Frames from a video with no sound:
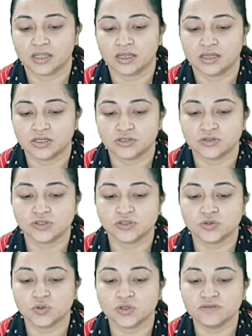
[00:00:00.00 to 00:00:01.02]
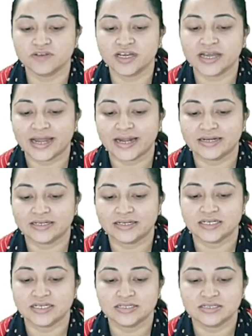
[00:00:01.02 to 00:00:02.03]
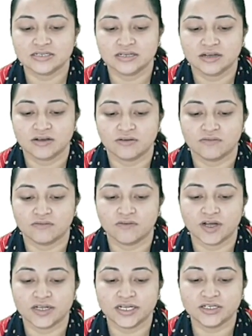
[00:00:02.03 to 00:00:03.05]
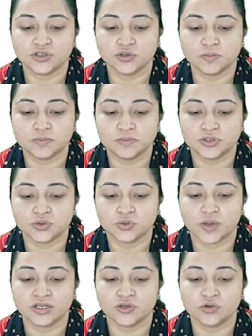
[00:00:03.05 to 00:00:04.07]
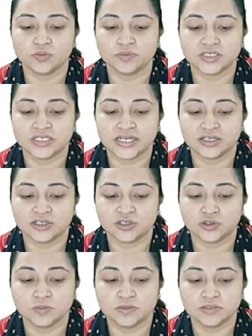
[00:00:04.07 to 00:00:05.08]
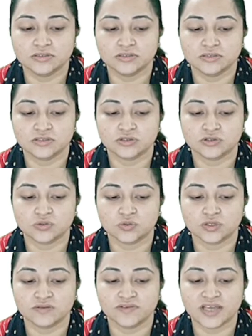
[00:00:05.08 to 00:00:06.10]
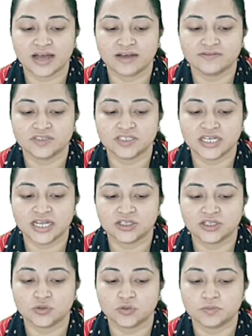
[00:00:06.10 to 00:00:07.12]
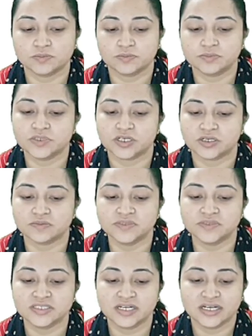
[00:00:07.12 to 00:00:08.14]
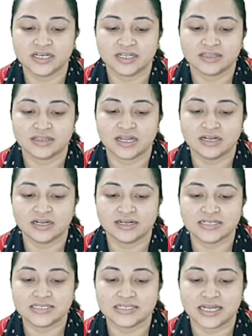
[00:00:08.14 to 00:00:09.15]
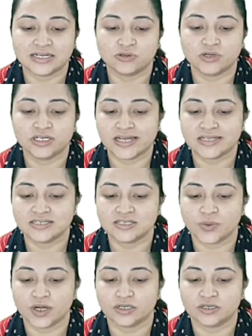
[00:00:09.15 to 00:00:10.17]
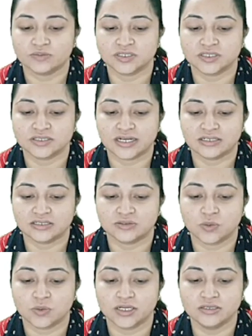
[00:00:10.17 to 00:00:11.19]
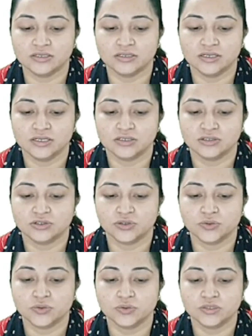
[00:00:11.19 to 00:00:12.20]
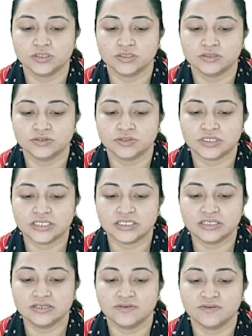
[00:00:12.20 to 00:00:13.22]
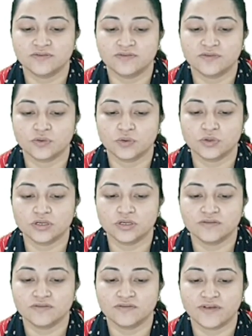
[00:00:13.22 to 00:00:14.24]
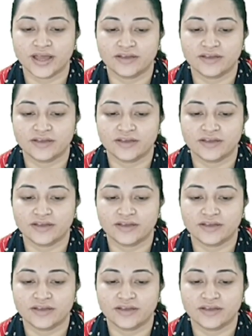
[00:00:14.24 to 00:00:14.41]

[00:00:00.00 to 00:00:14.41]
So the total we get is 1n cube, 2n cube, 3n cube. So total we have 3n cube terms. Then let's calculate n square terms. That is 1, 2, 3, 4, 5.